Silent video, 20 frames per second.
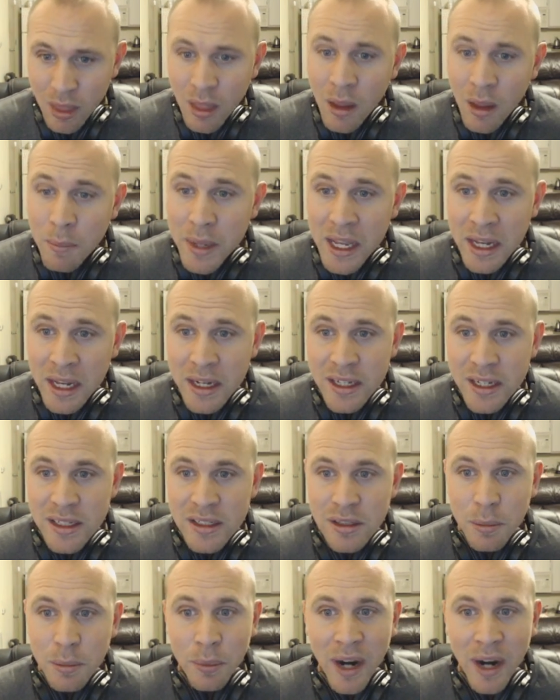because
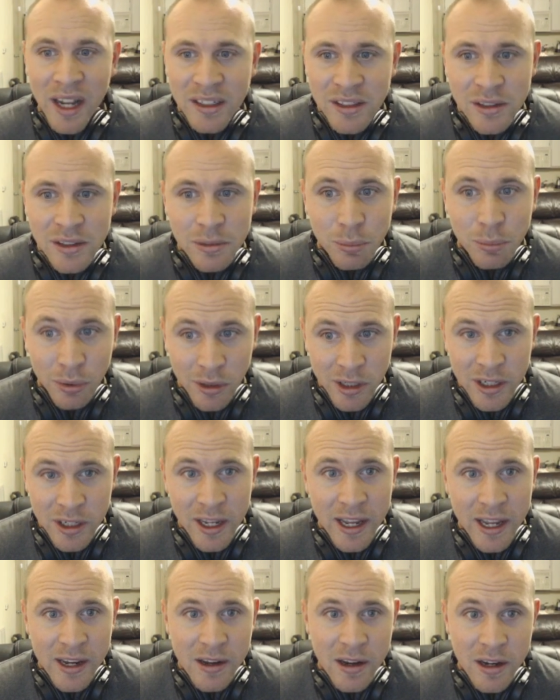the prize is pretty
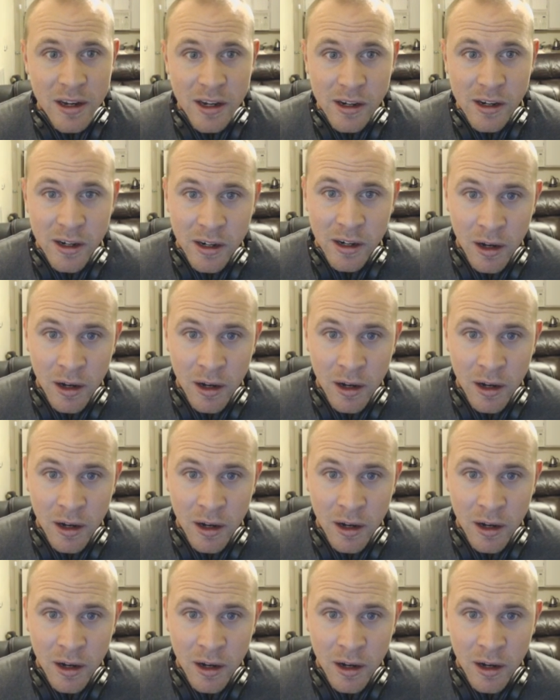dang good here.